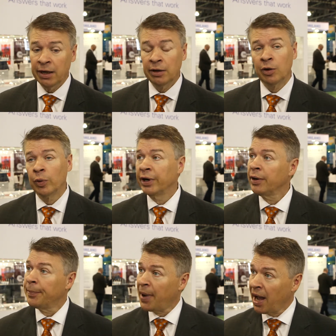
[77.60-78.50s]
We're here
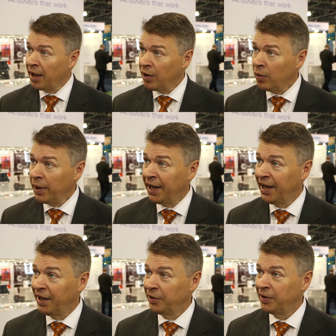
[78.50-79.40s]
at Bio,
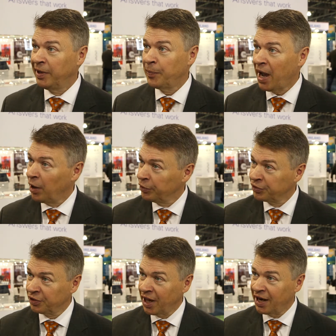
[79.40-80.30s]
and at Bio
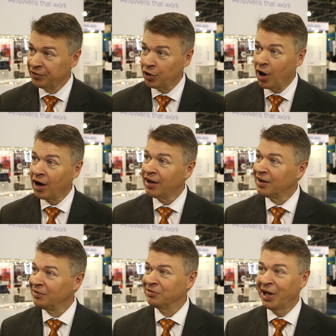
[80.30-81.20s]
there's a lot of talk
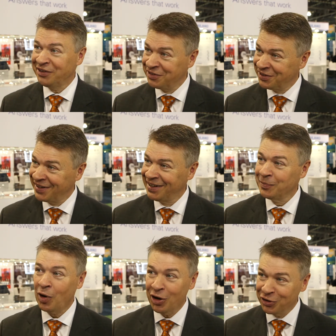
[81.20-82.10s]
of licensing
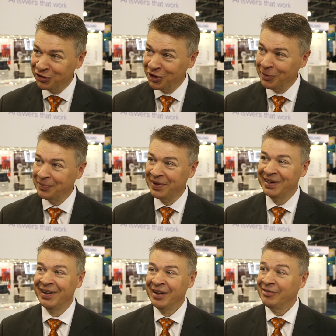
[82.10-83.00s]
and partnership and
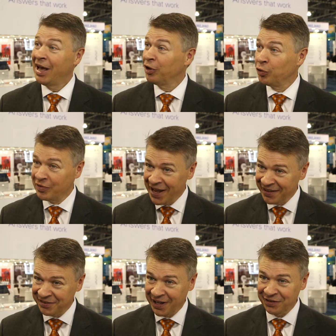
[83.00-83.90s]
value of
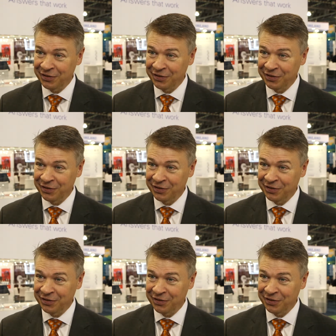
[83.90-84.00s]
assets.